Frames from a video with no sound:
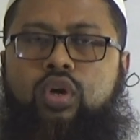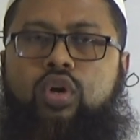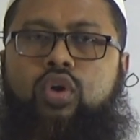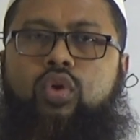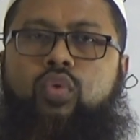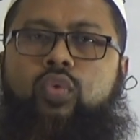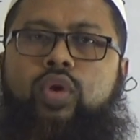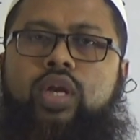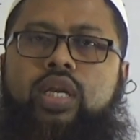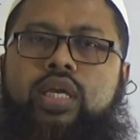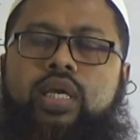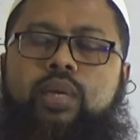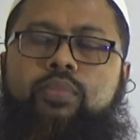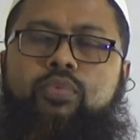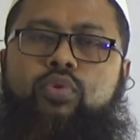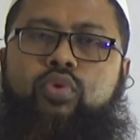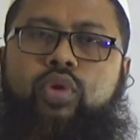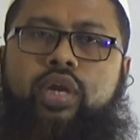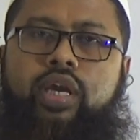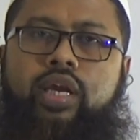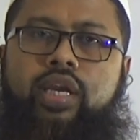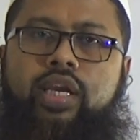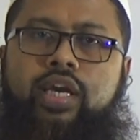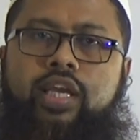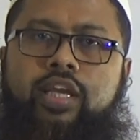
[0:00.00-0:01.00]
Welcome to
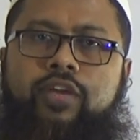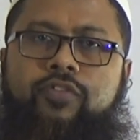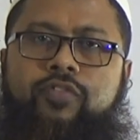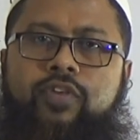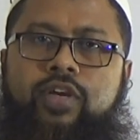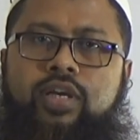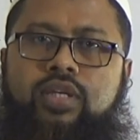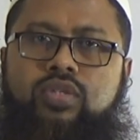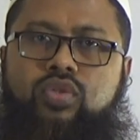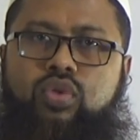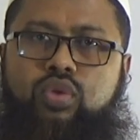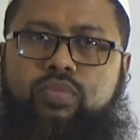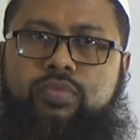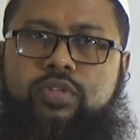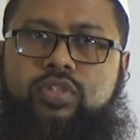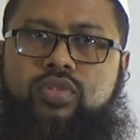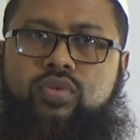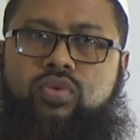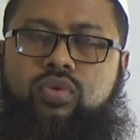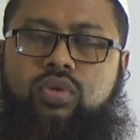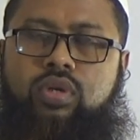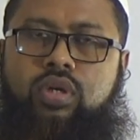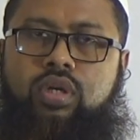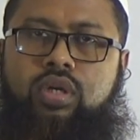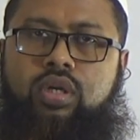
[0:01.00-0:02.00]
NIEVS Home
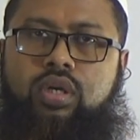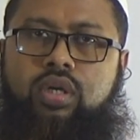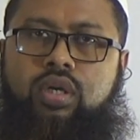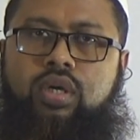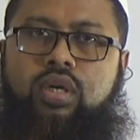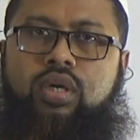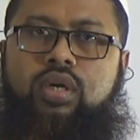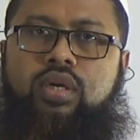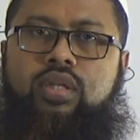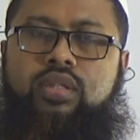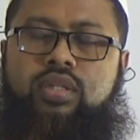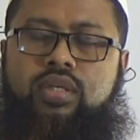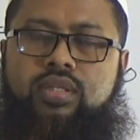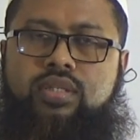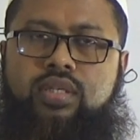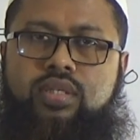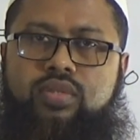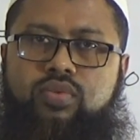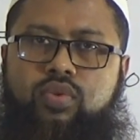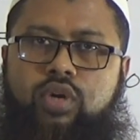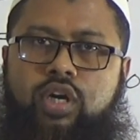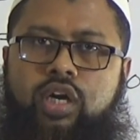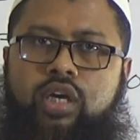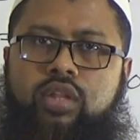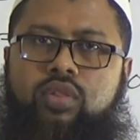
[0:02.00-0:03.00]
School. This is
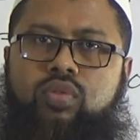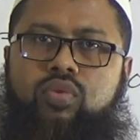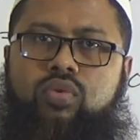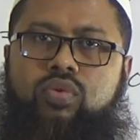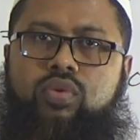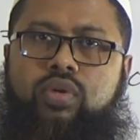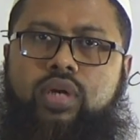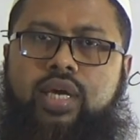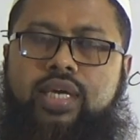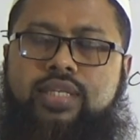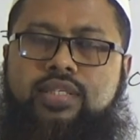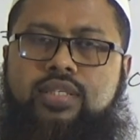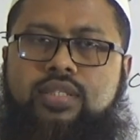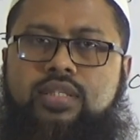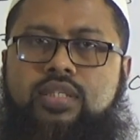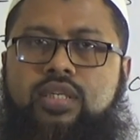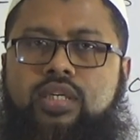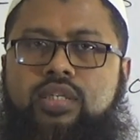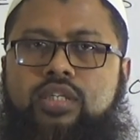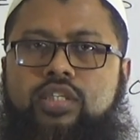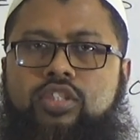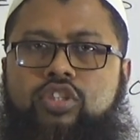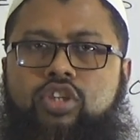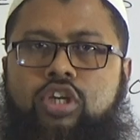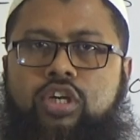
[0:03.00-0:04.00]
Wahid Noor, Assistant
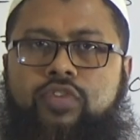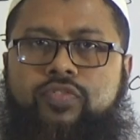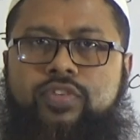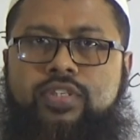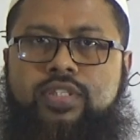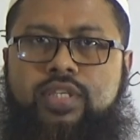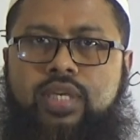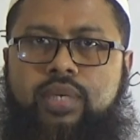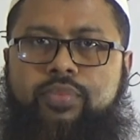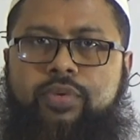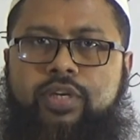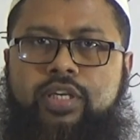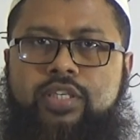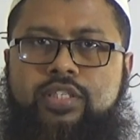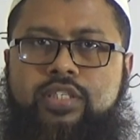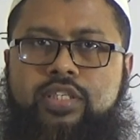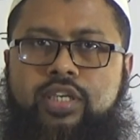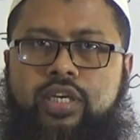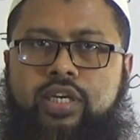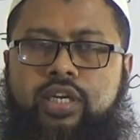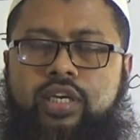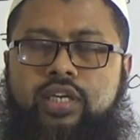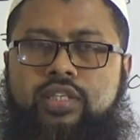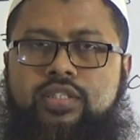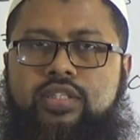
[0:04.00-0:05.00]
Teacher of Islamic
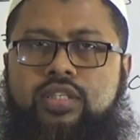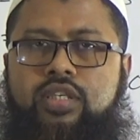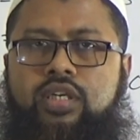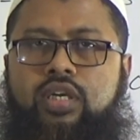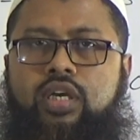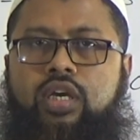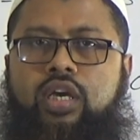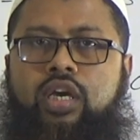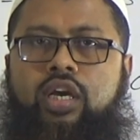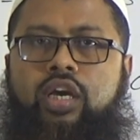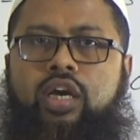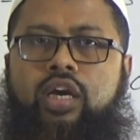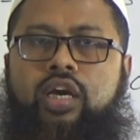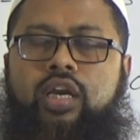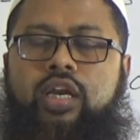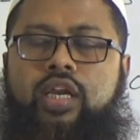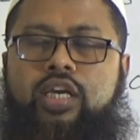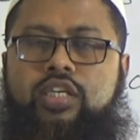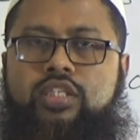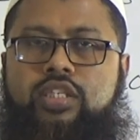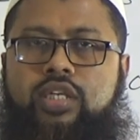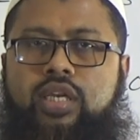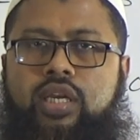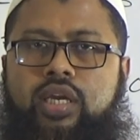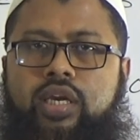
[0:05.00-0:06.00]
Studies,
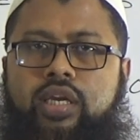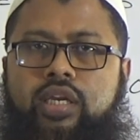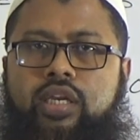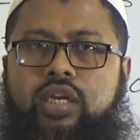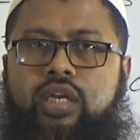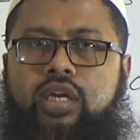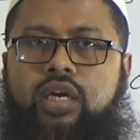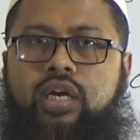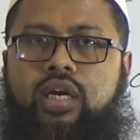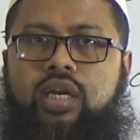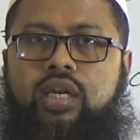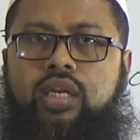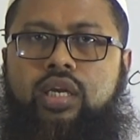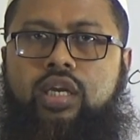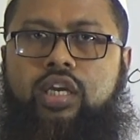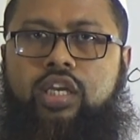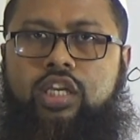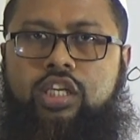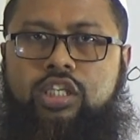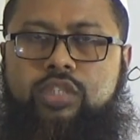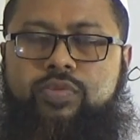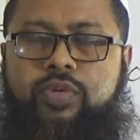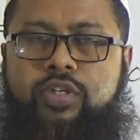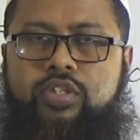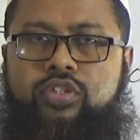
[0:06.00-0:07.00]
National Ideal
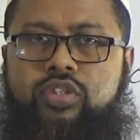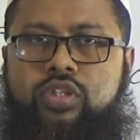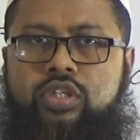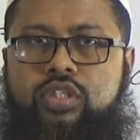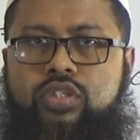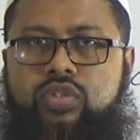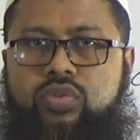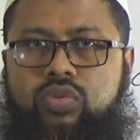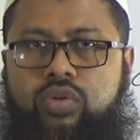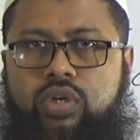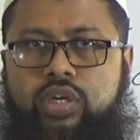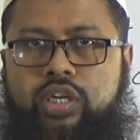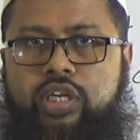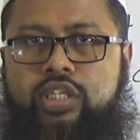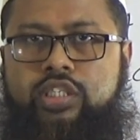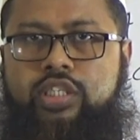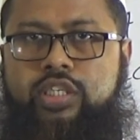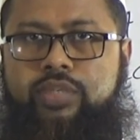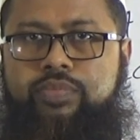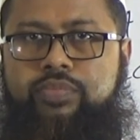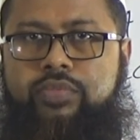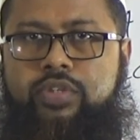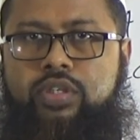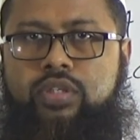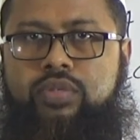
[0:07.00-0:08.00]
English Version School Day
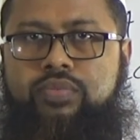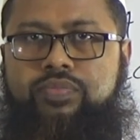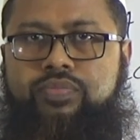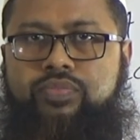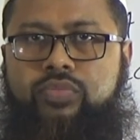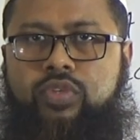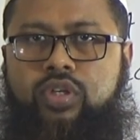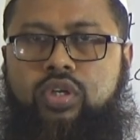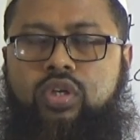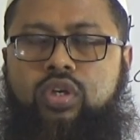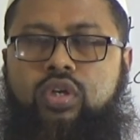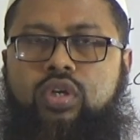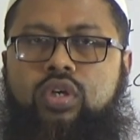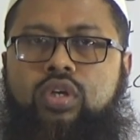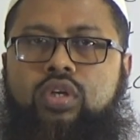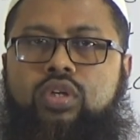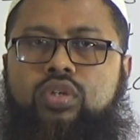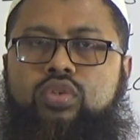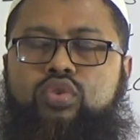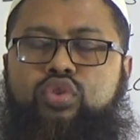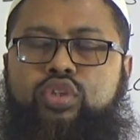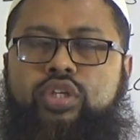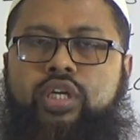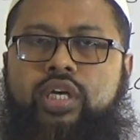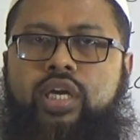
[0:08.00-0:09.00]
Shift.
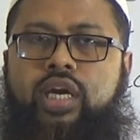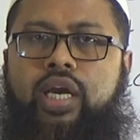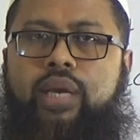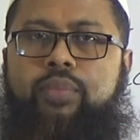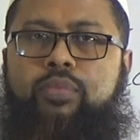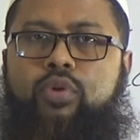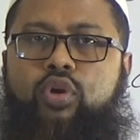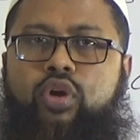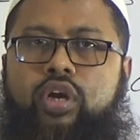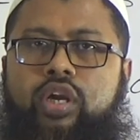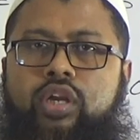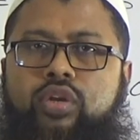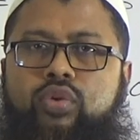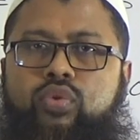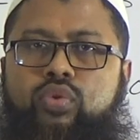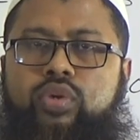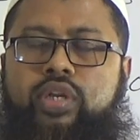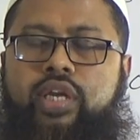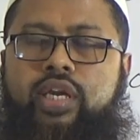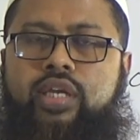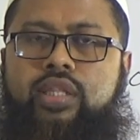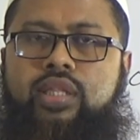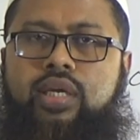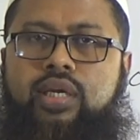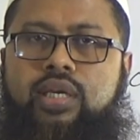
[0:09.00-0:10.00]
Today I am going to
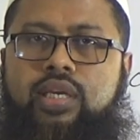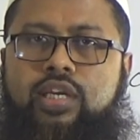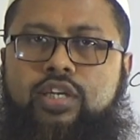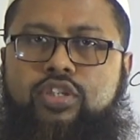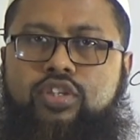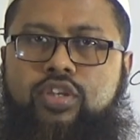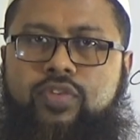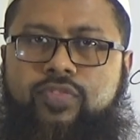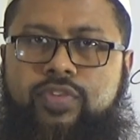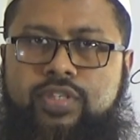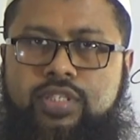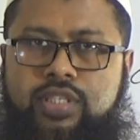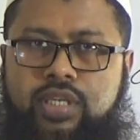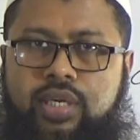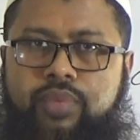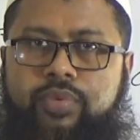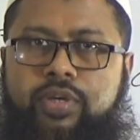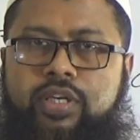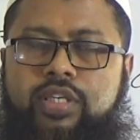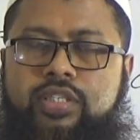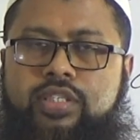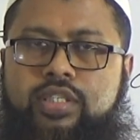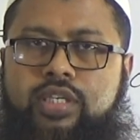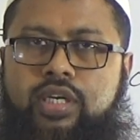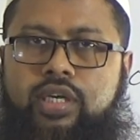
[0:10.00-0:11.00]
take the class of
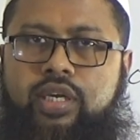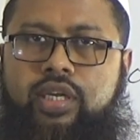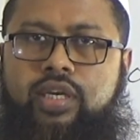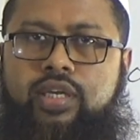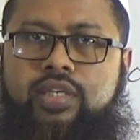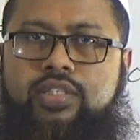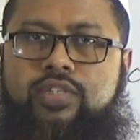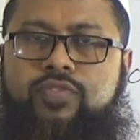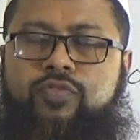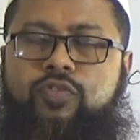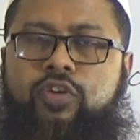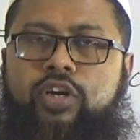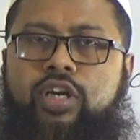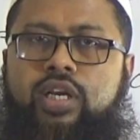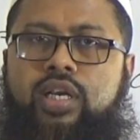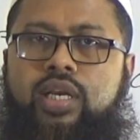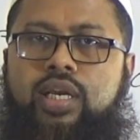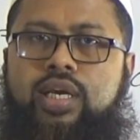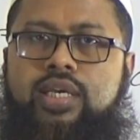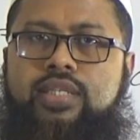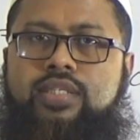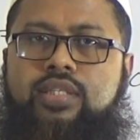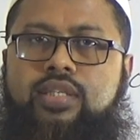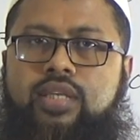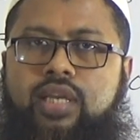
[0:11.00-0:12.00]
Islamic Studies for
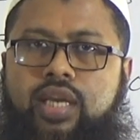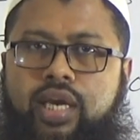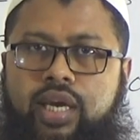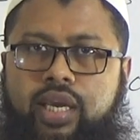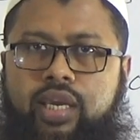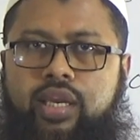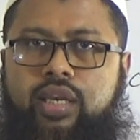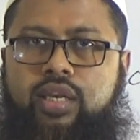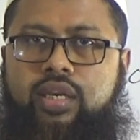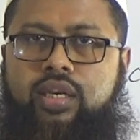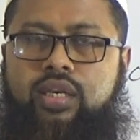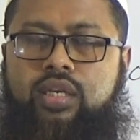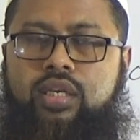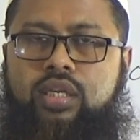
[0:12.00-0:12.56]
class 9.